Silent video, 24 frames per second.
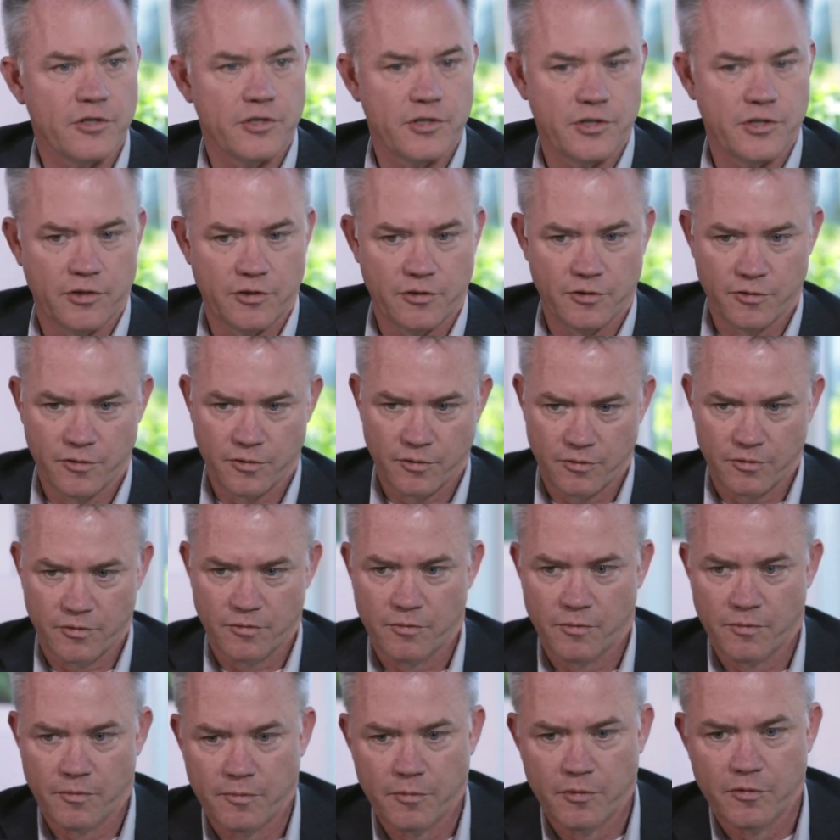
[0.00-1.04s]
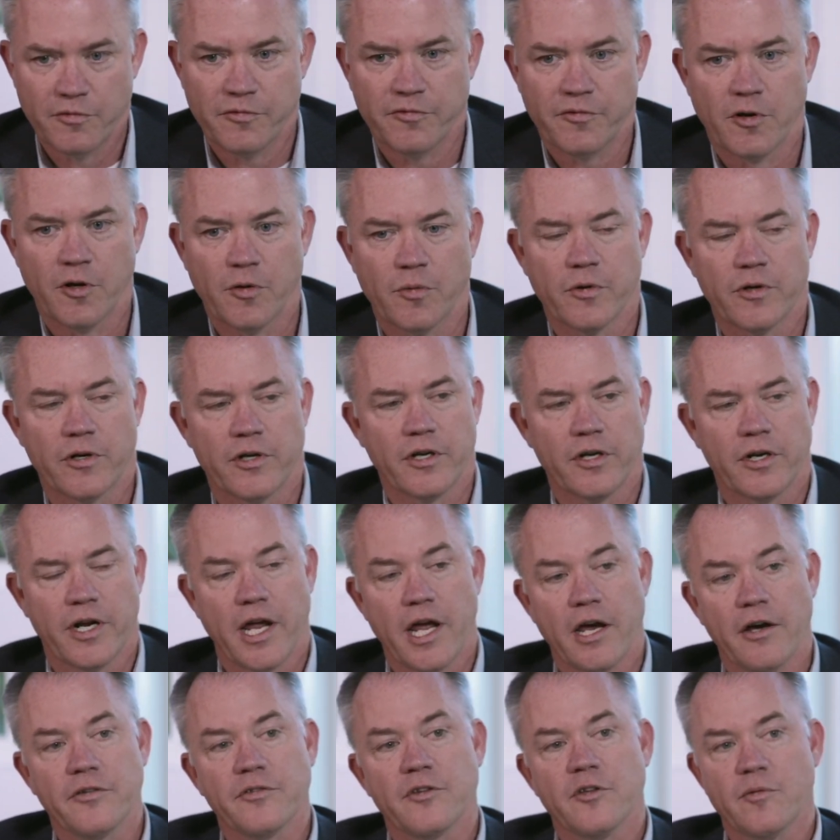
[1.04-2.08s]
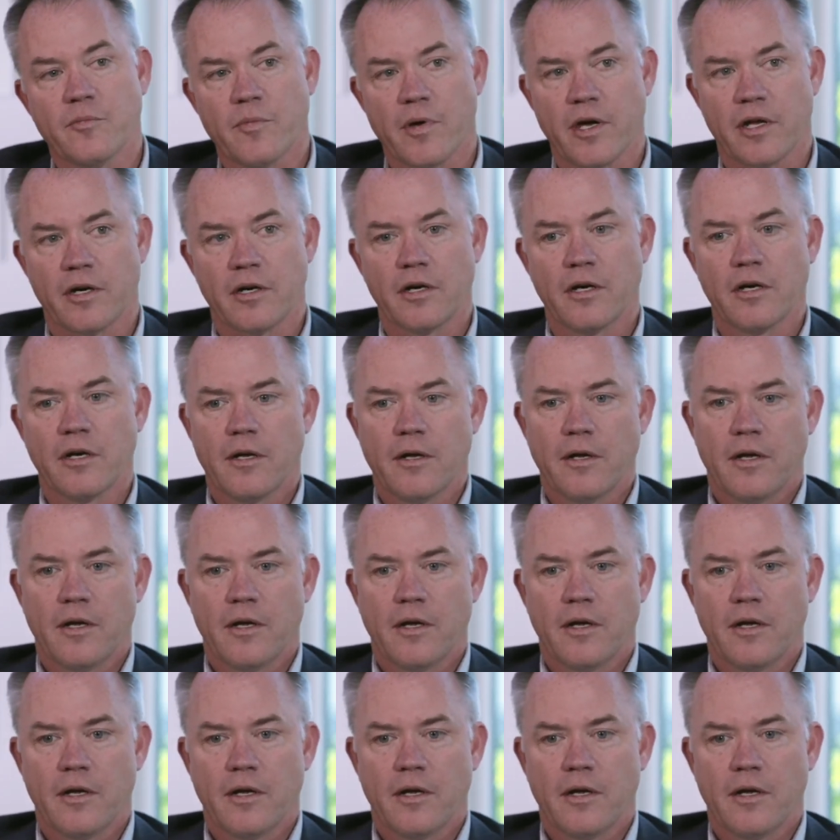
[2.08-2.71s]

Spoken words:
to move forward in a healthy manner,